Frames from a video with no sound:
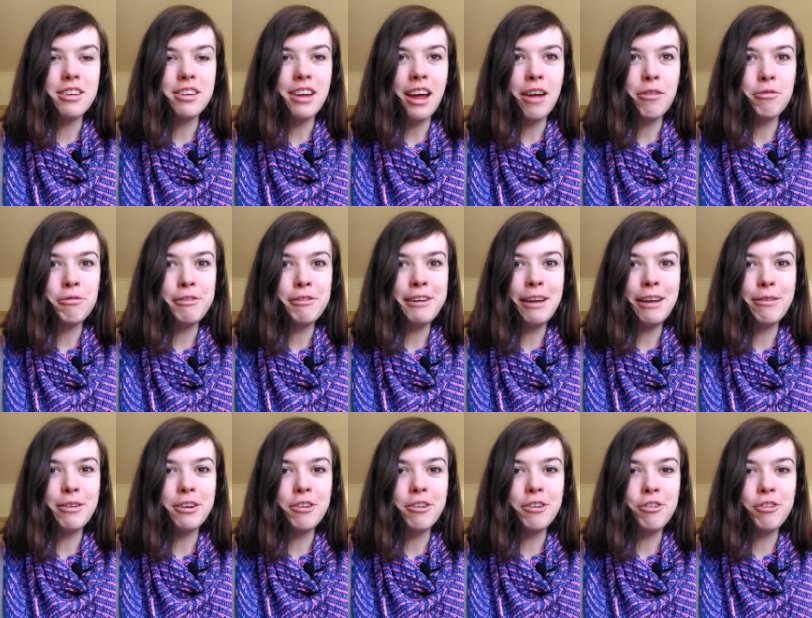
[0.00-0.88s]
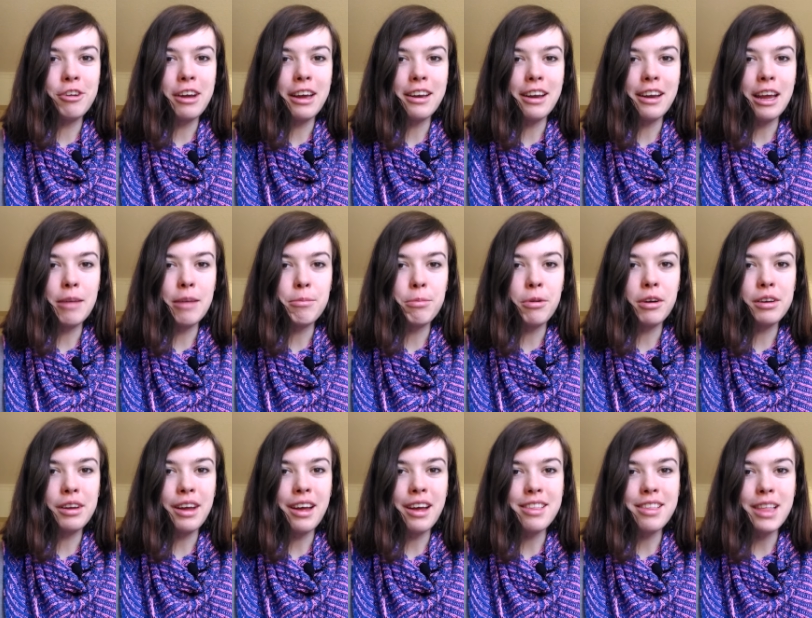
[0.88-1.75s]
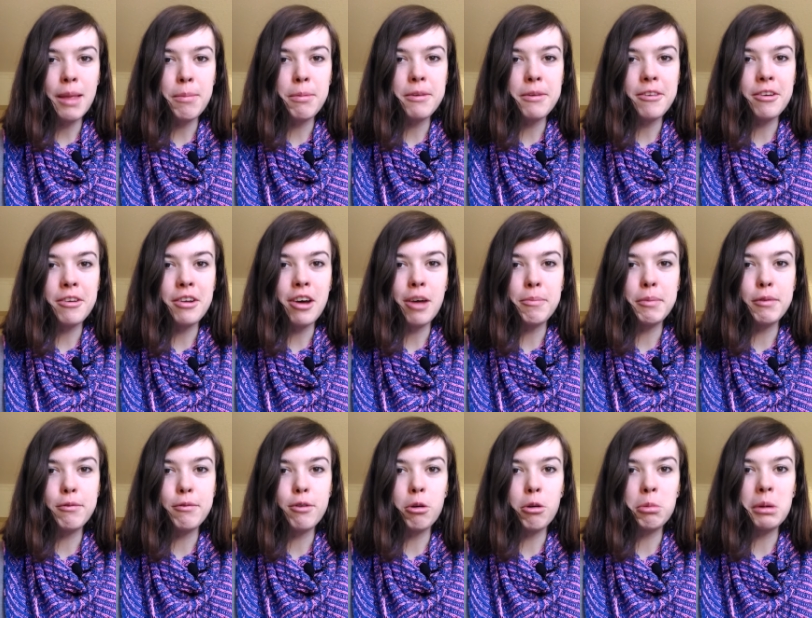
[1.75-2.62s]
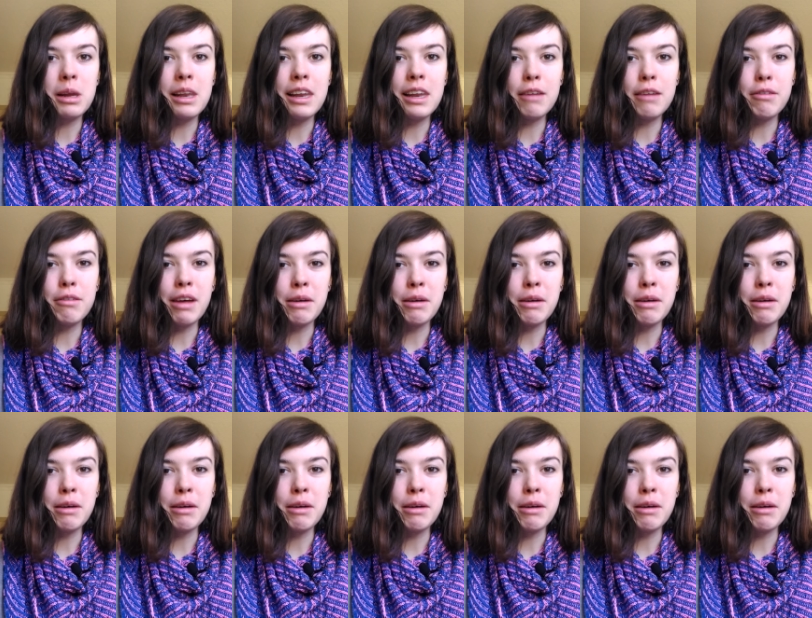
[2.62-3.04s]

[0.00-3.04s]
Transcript: I really wanted to get a podcast episode out before we leave.